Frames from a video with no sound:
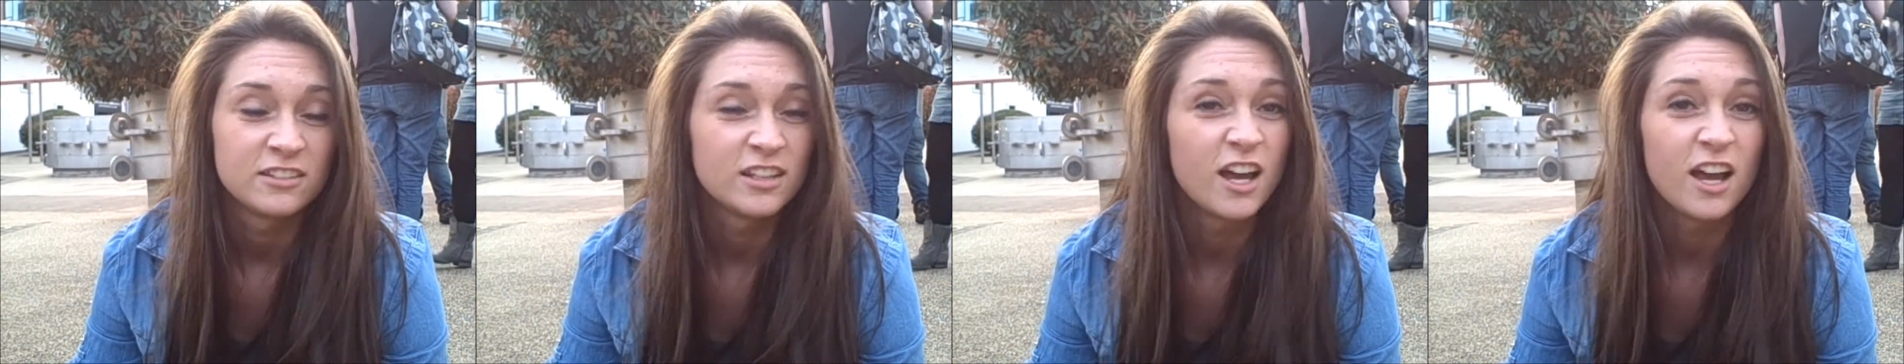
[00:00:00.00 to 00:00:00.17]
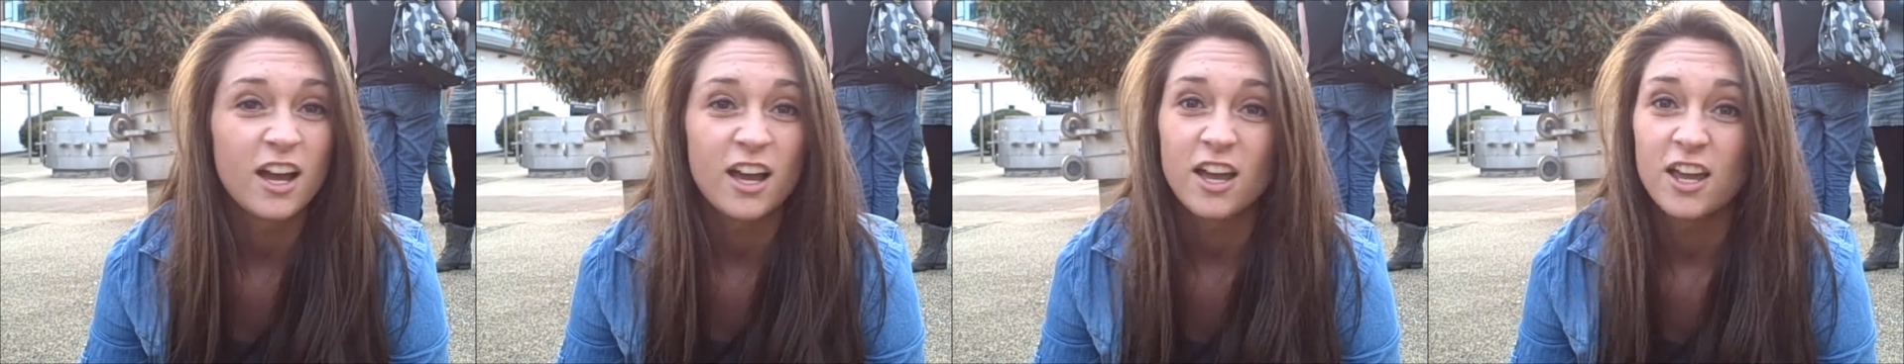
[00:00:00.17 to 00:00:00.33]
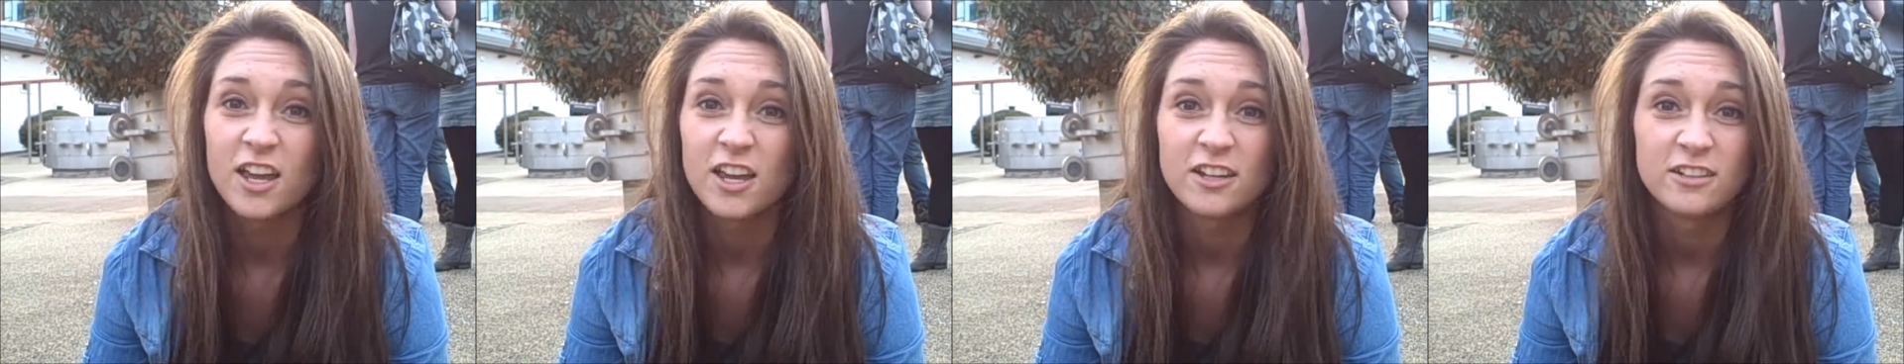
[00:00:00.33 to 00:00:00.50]
No,
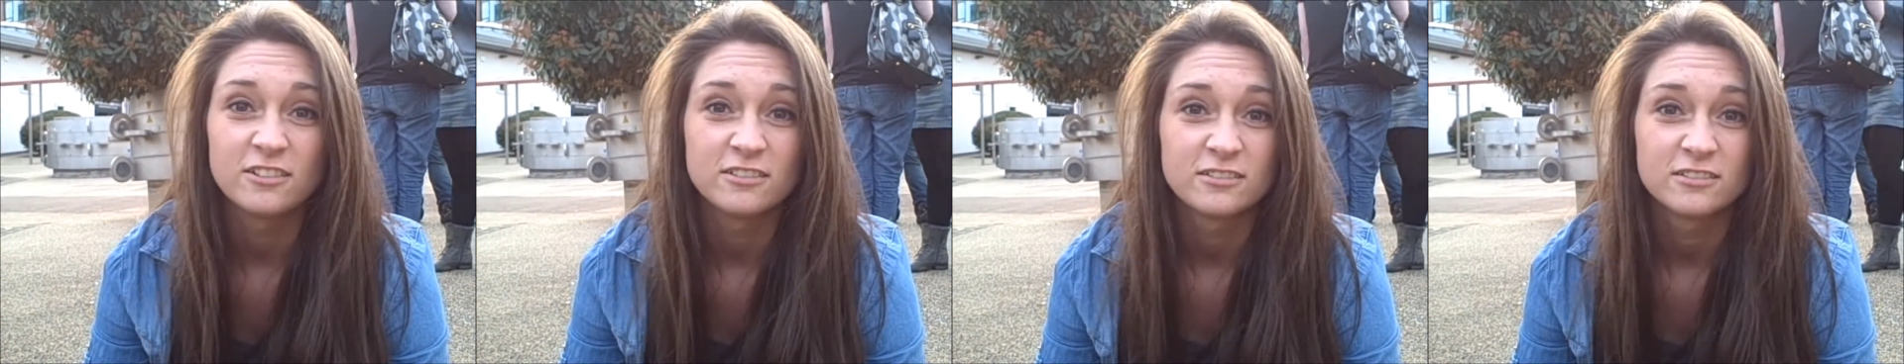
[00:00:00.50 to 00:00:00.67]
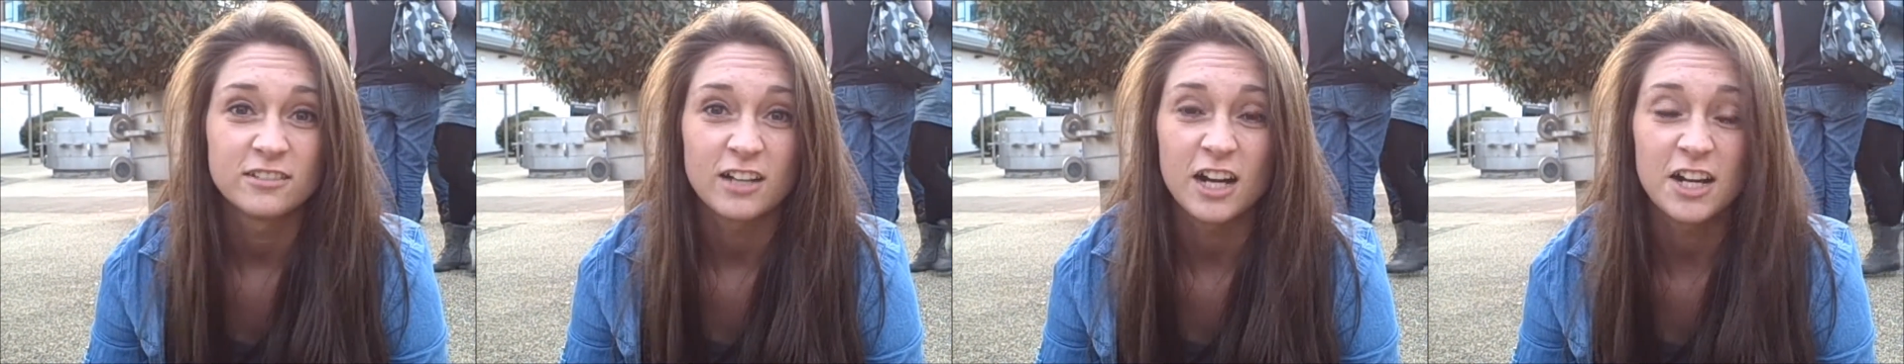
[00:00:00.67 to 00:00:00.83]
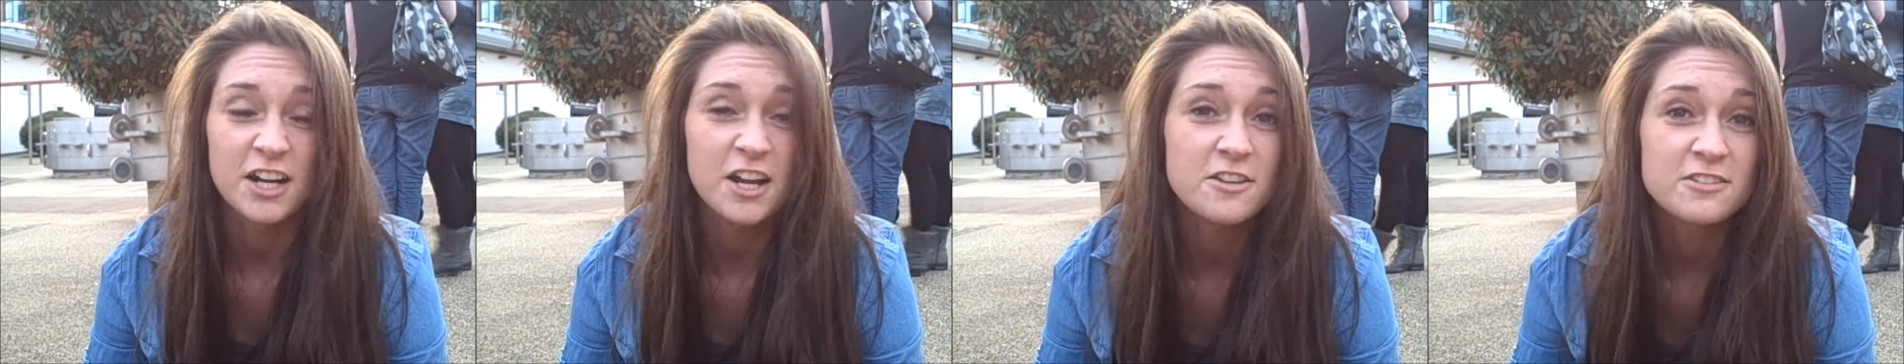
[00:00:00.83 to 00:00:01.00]

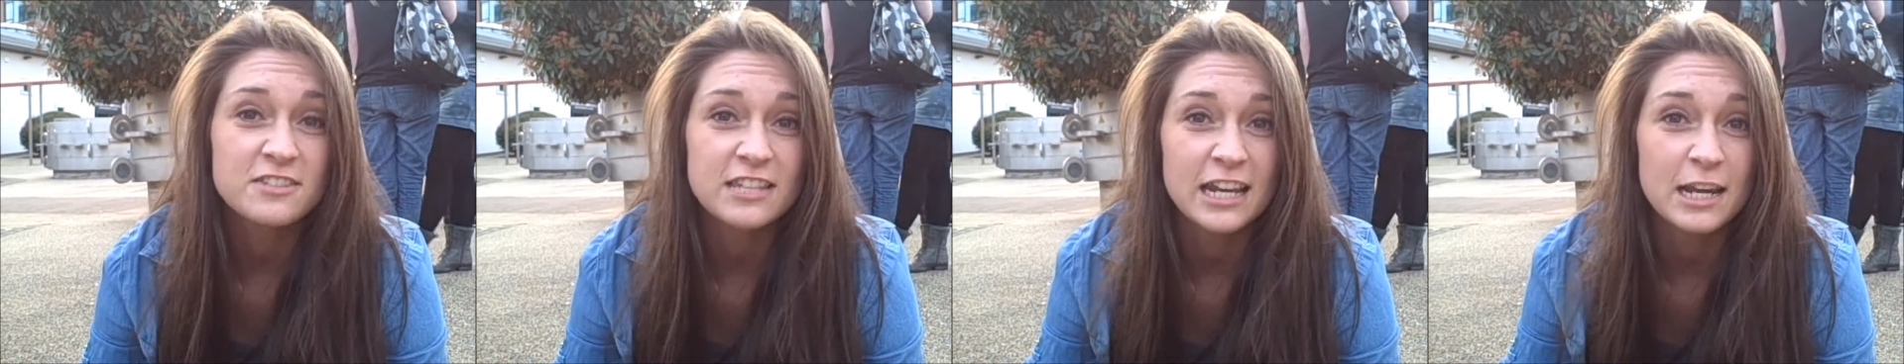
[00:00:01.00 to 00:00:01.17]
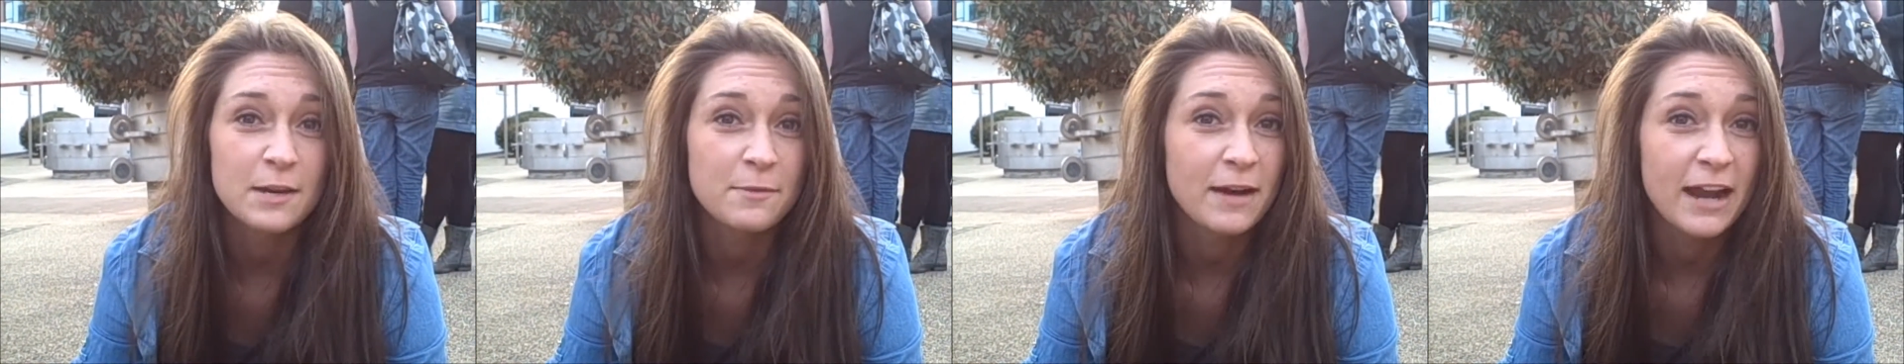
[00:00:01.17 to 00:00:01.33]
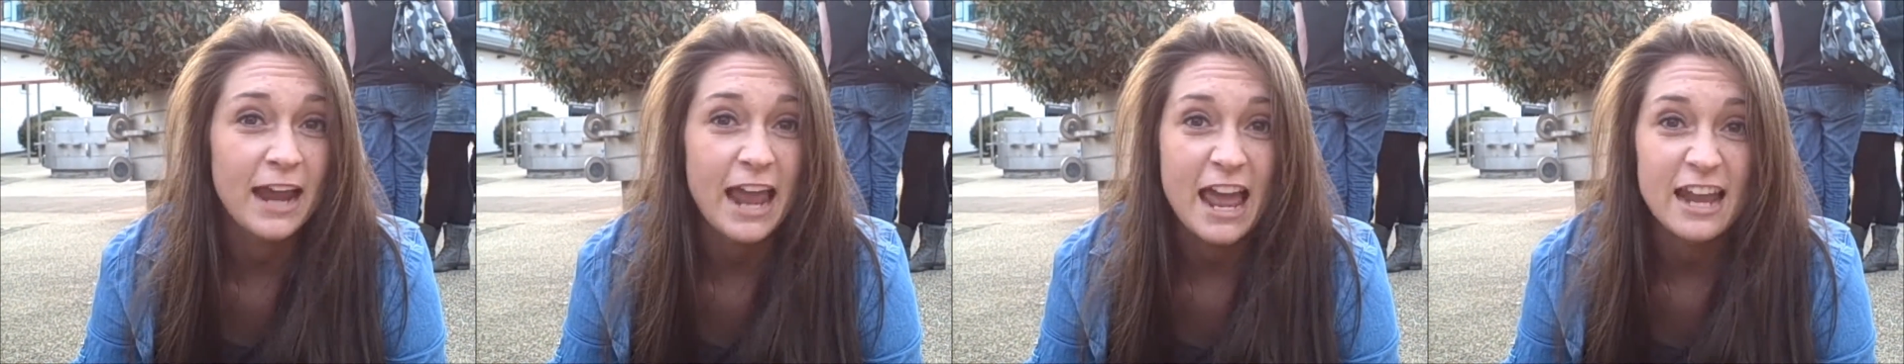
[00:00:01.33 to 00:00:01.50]
I don't
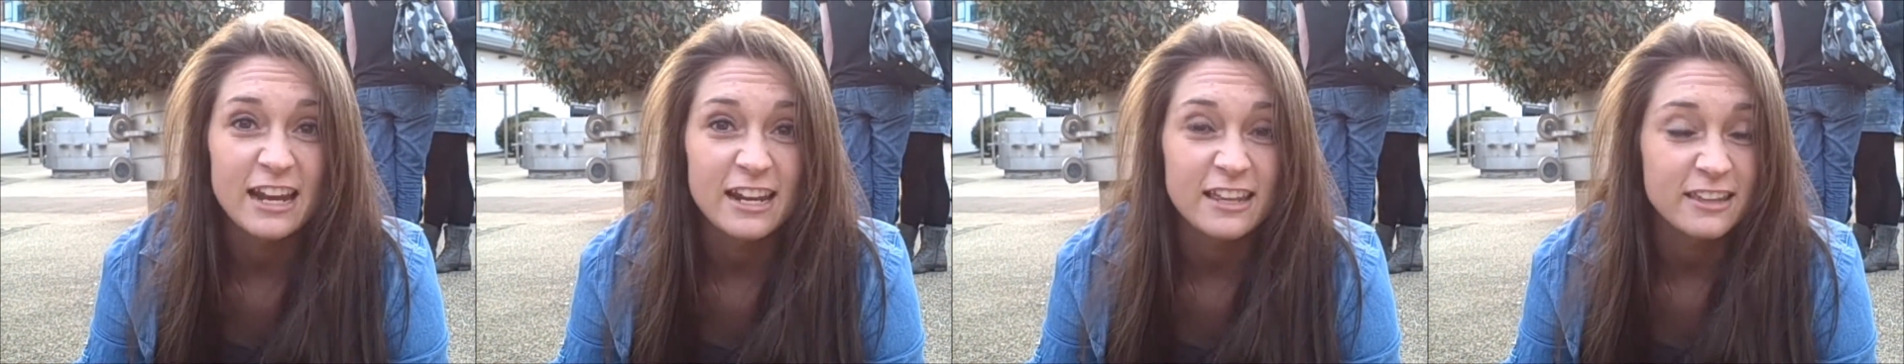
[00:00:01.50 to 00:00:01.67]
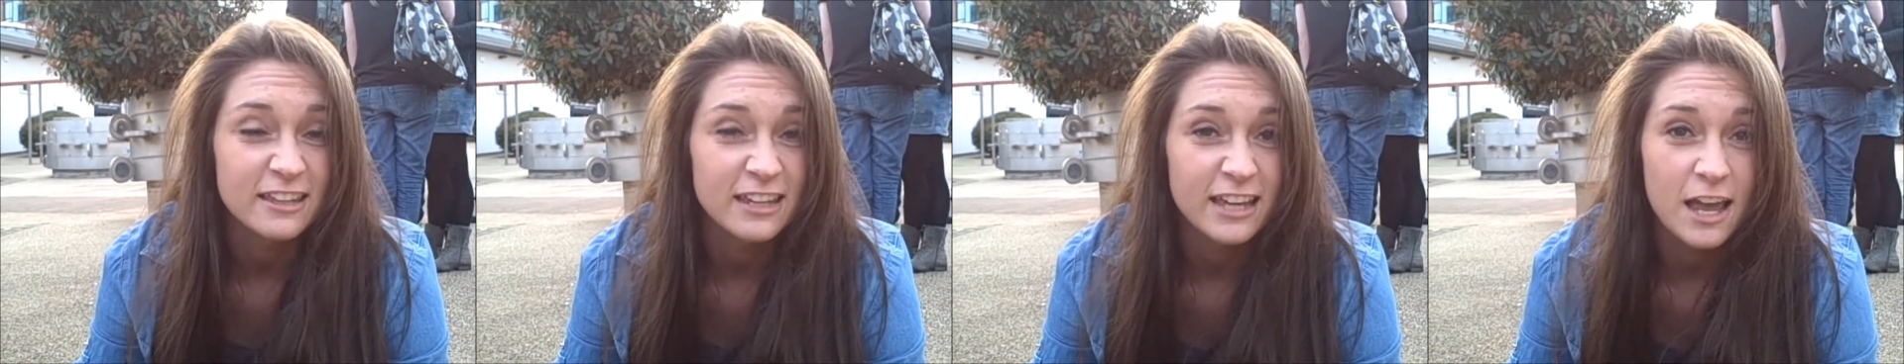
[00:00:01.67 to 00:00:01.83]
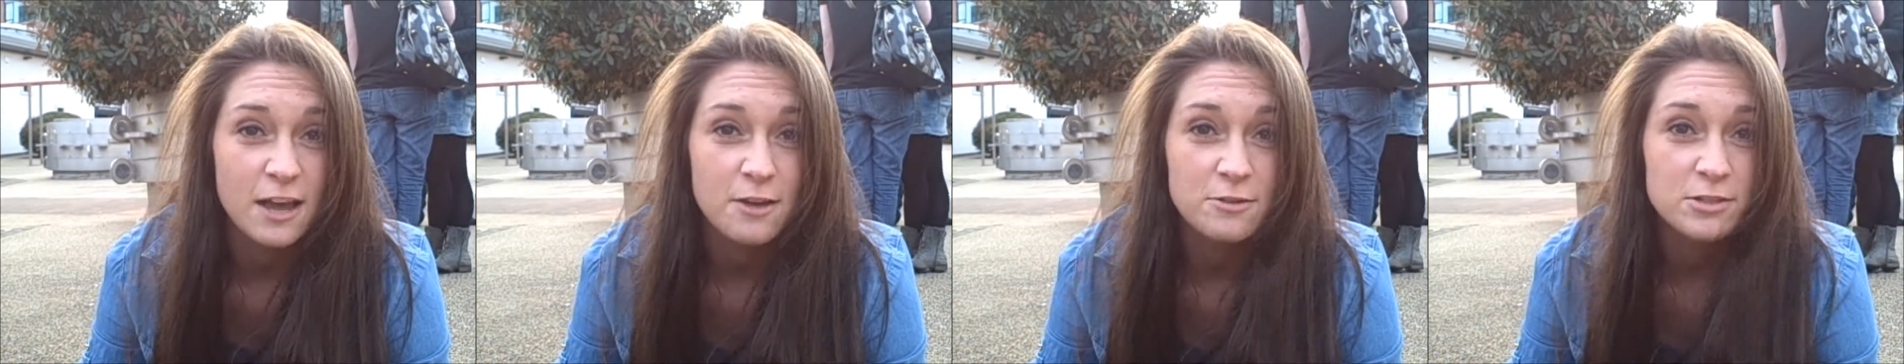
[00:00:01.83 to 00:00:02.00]
celebrate
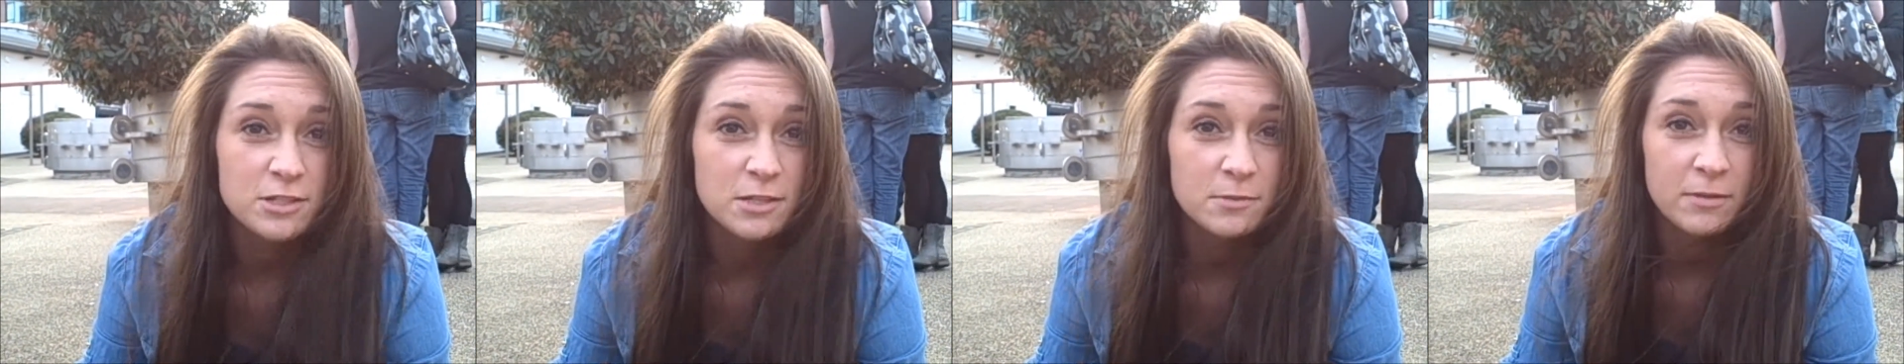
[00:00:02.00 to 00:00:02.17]
anything else,